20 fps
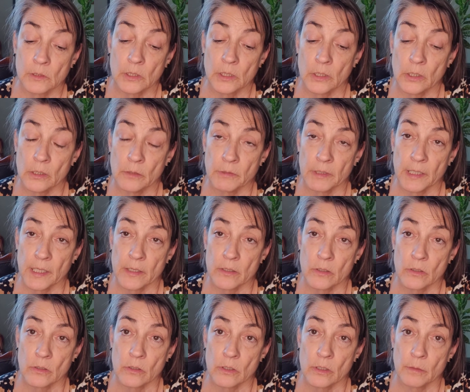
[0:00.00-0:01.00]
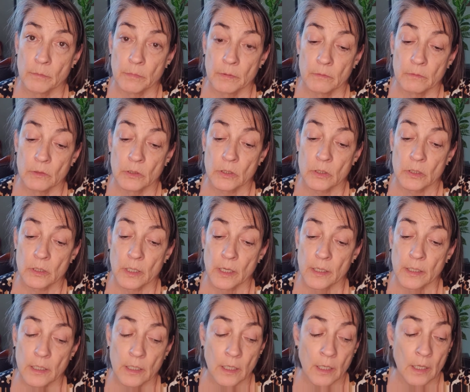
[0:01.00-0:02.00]
It's a good relationship, looks
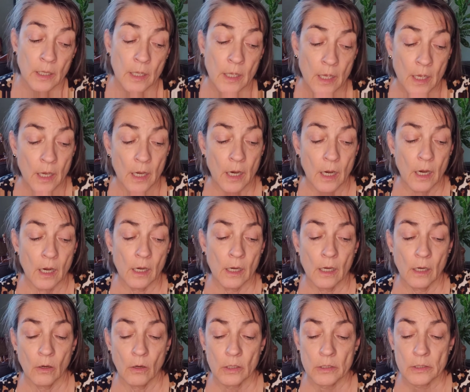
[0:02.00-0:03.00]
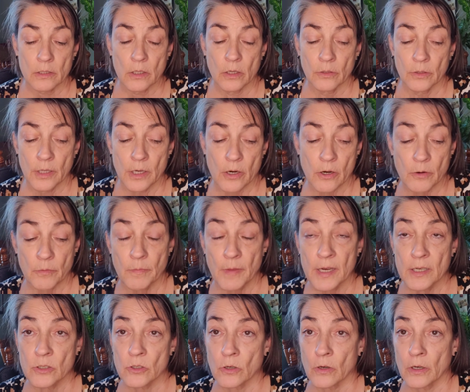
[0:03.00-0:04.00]
like. Uh, also, there are
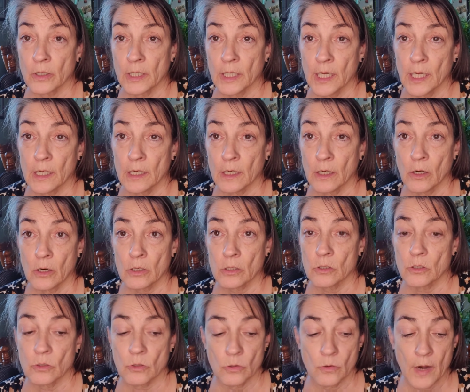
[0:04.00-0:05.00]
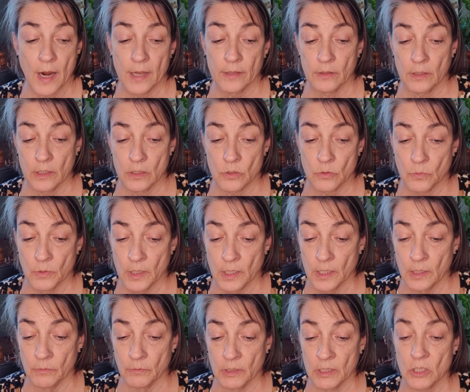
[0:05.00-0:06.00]
major arcana cards throughout this
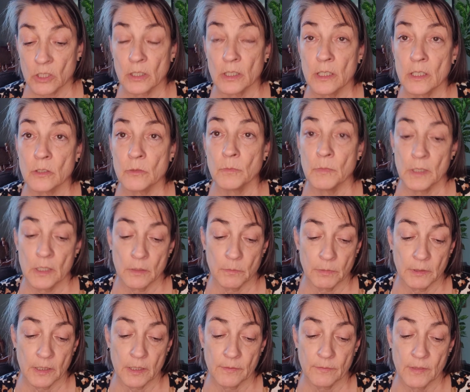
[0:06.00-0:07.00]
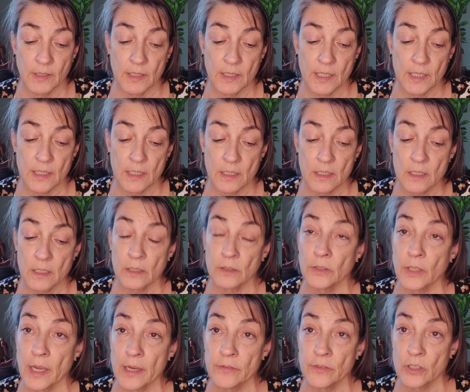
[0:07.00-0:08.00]
reading, which leads me to believe that this is a
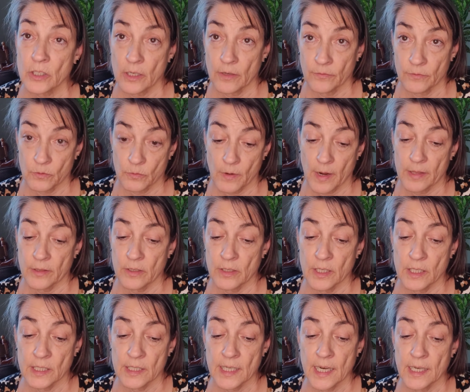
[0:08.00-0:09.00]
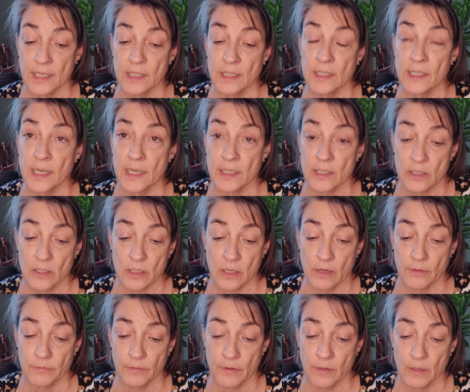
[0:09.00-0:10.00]
life shift rather than day to day
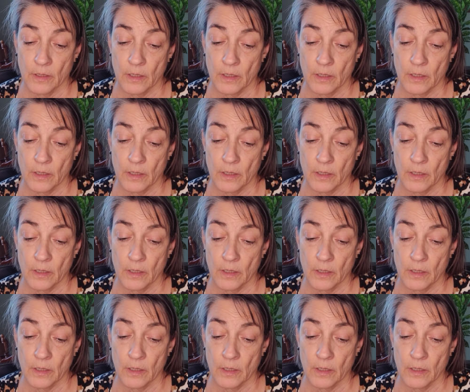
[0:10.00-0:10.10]
stuff.